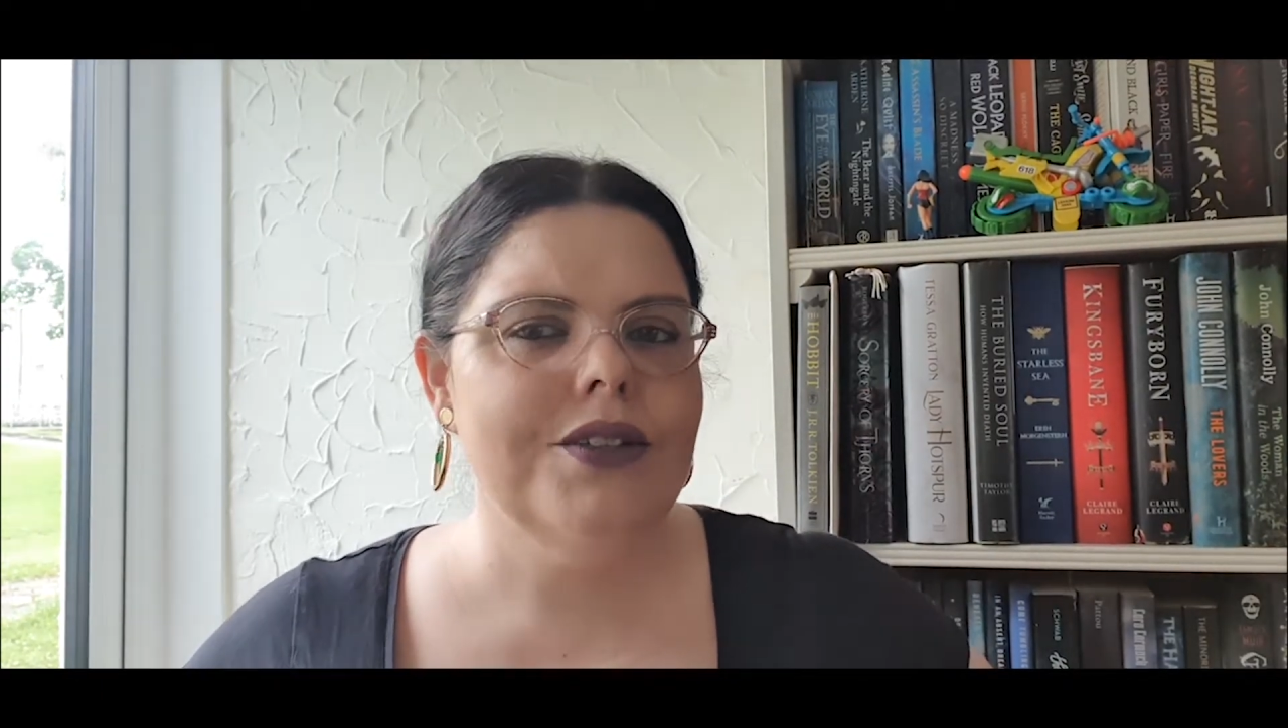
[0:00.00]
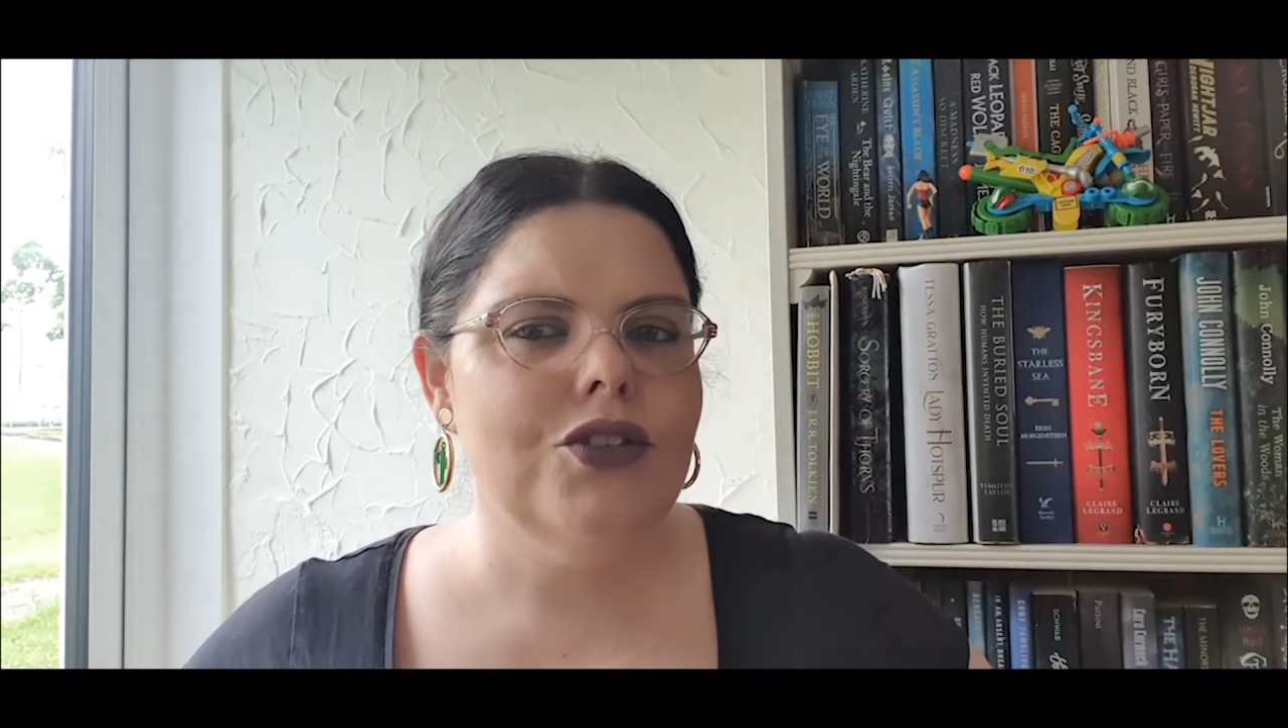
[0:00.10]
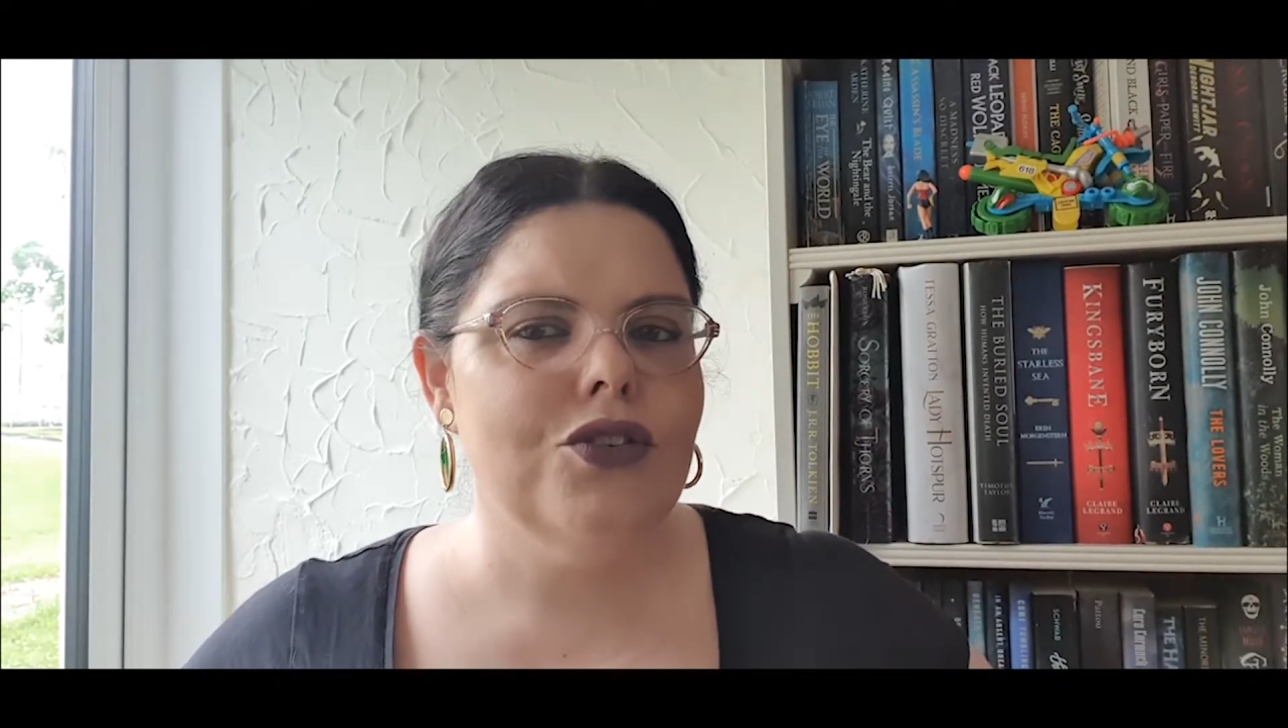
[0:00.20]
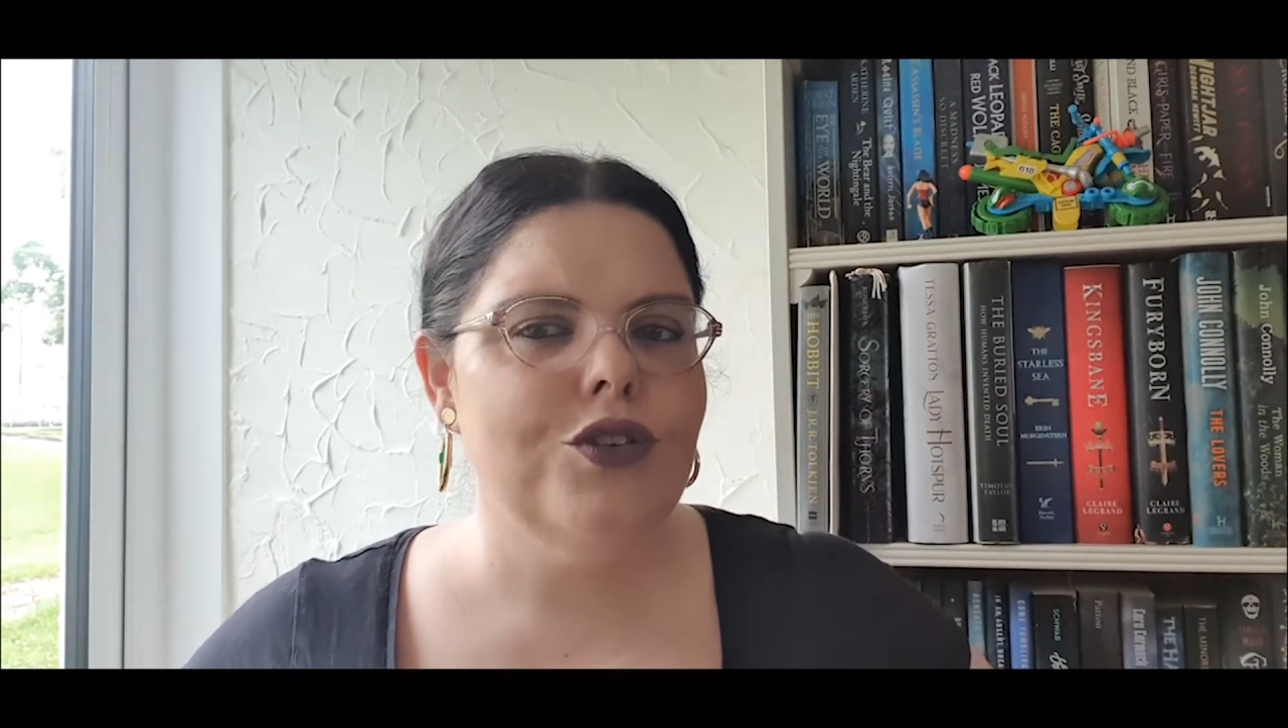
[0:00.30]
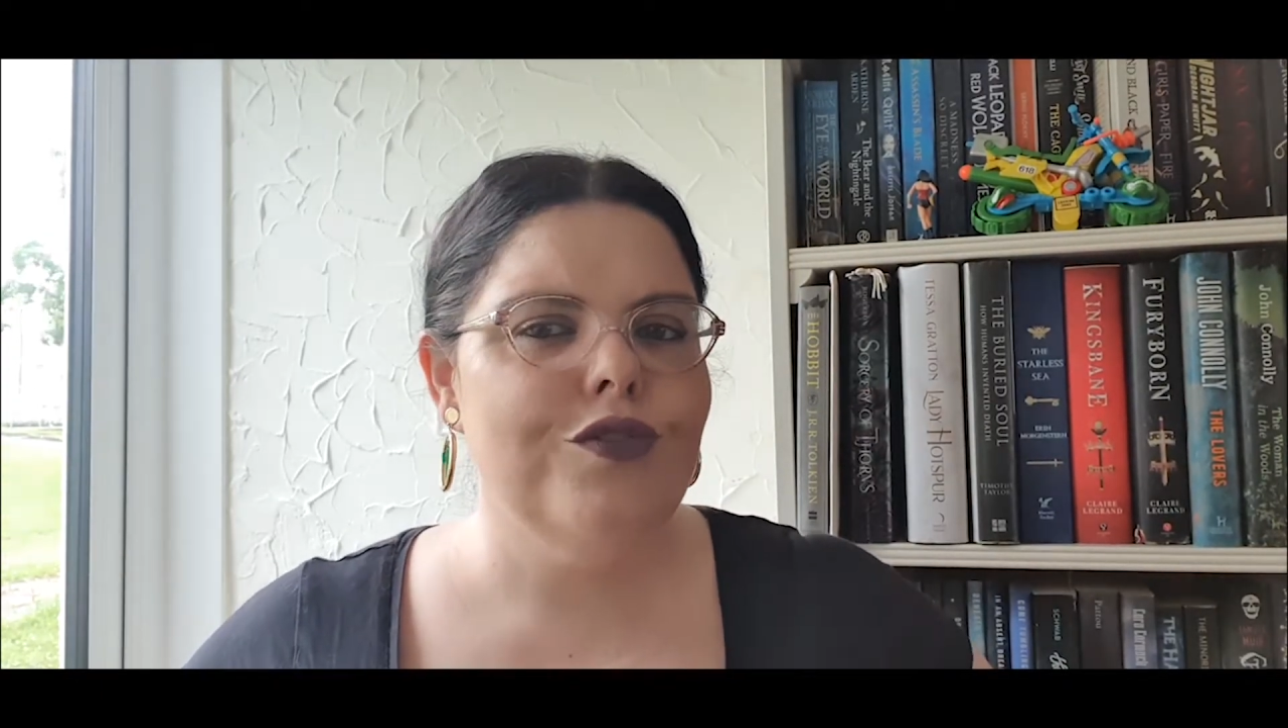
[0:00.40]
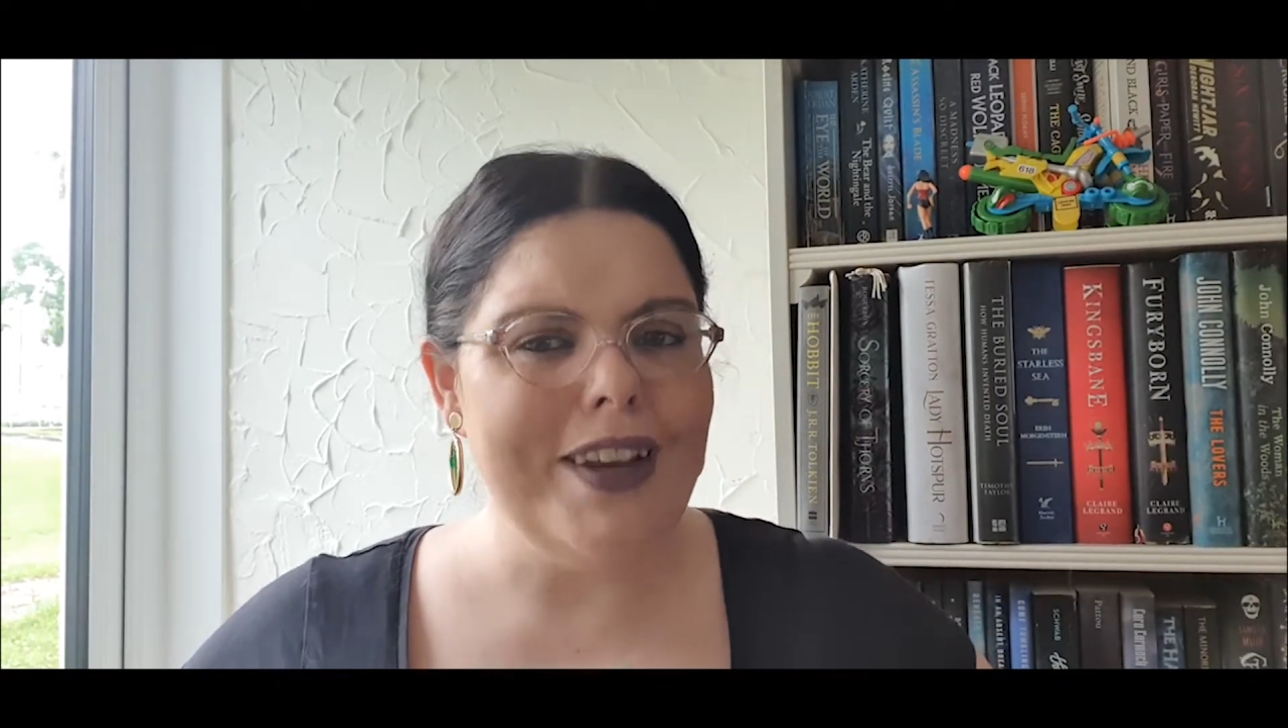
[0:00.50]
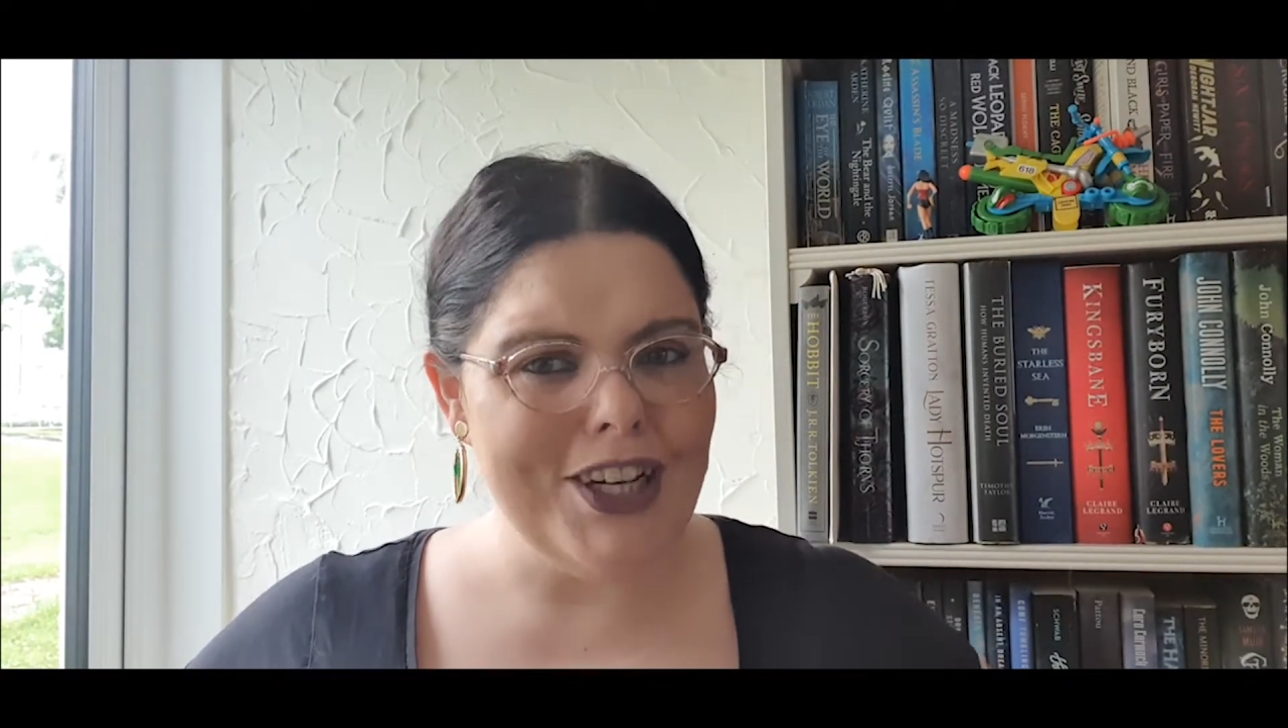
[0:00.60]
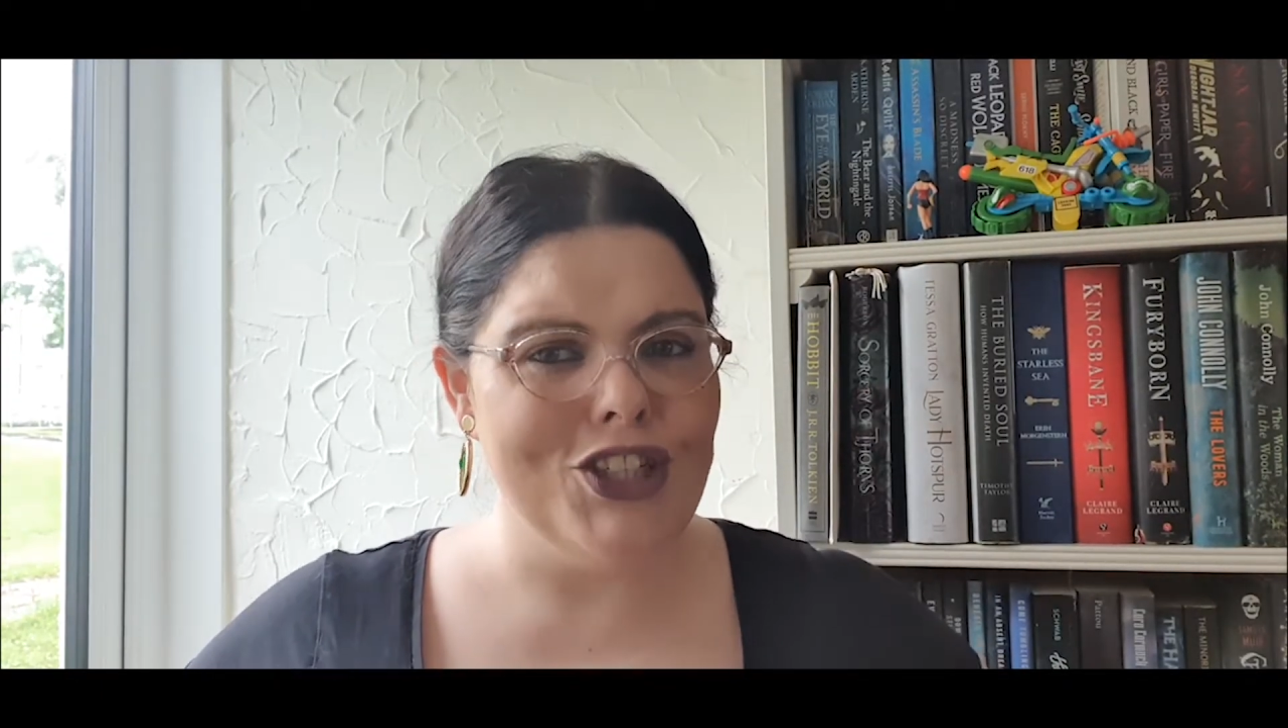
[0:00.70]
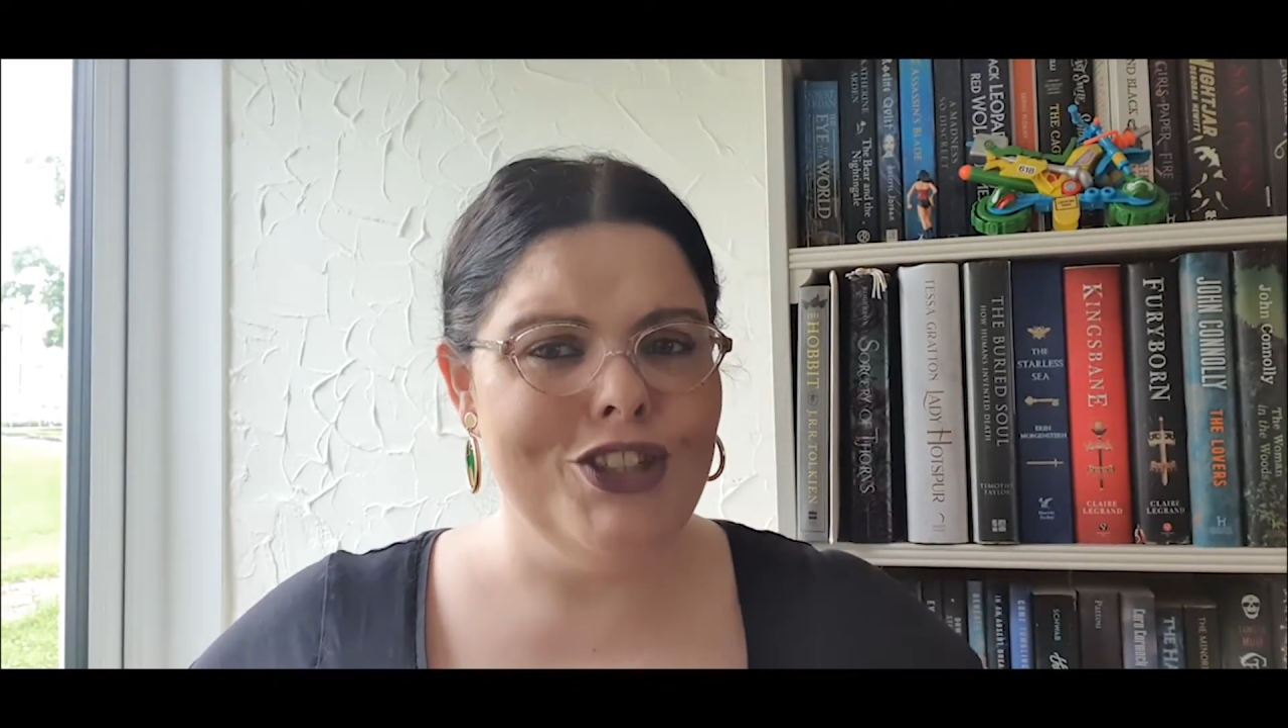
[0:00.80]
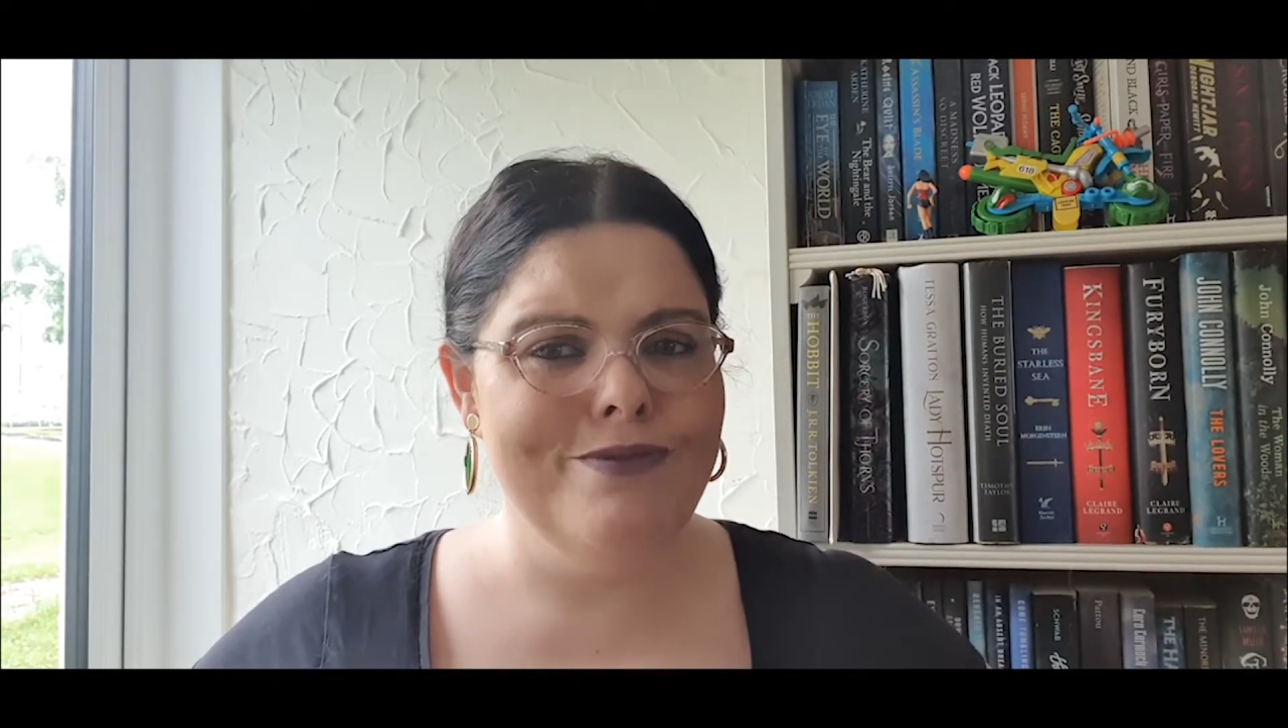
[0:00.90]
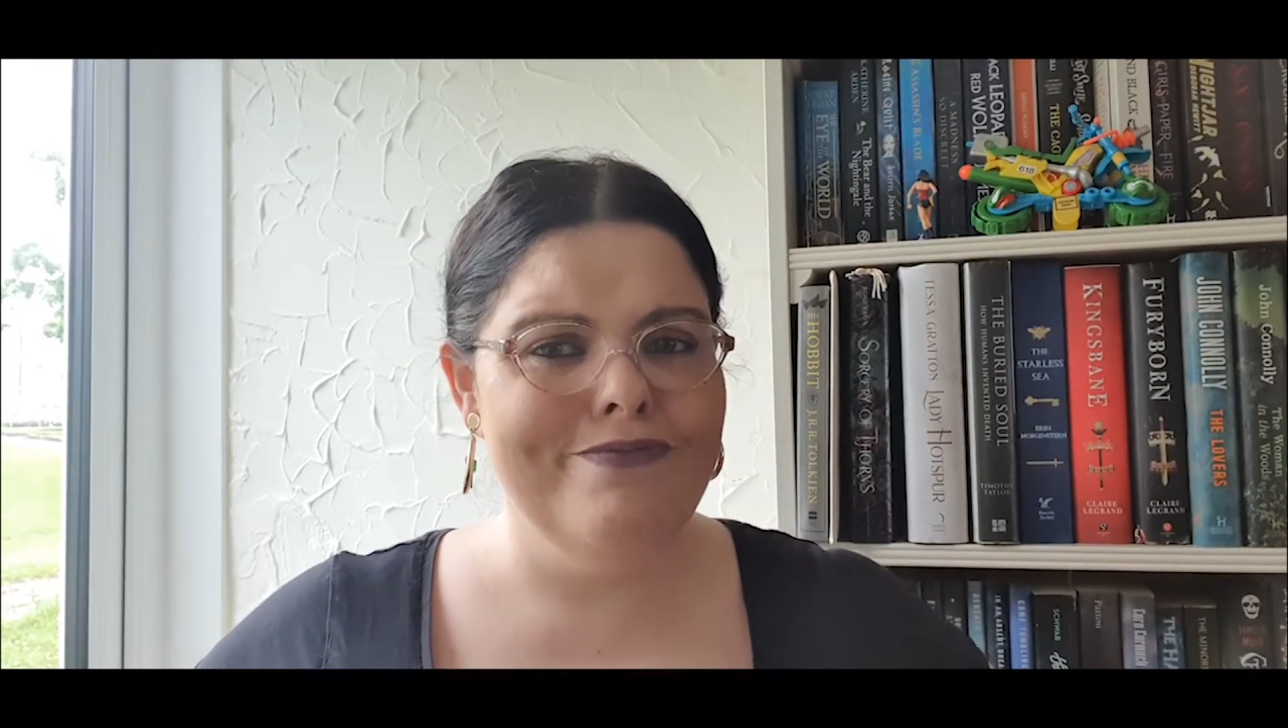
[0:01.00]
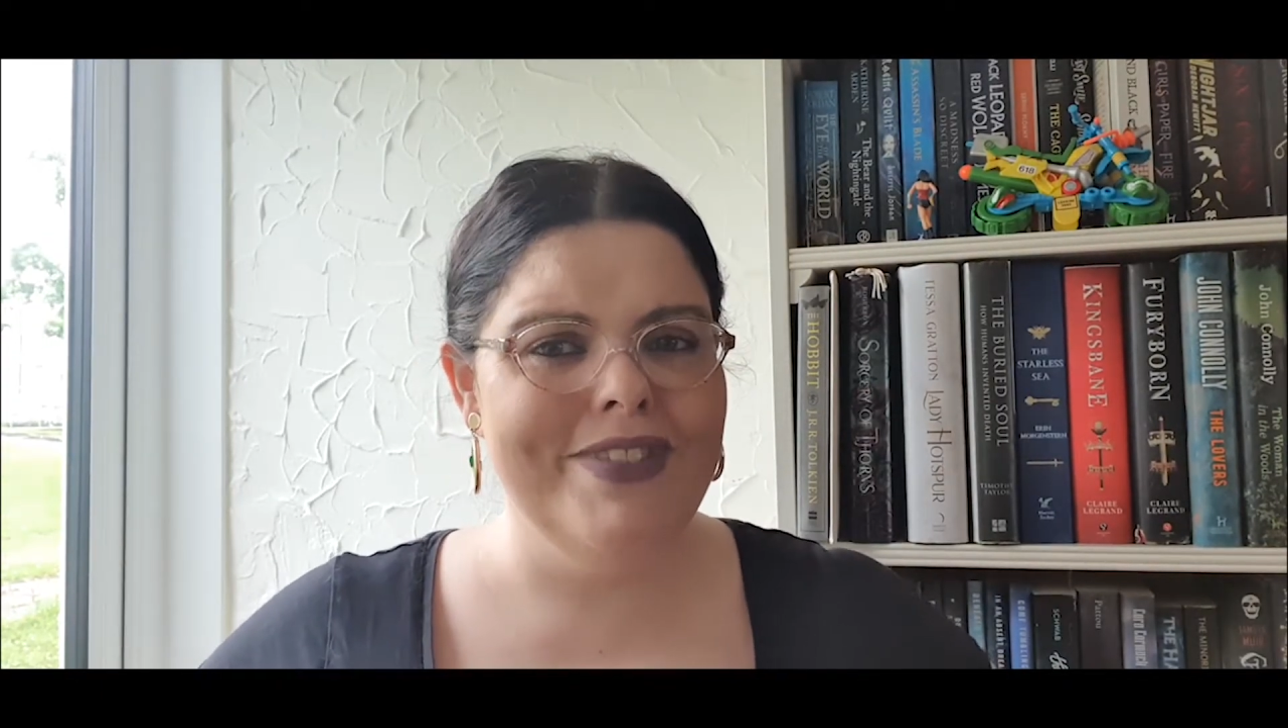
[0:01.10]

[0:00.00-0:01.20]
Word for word: to finish.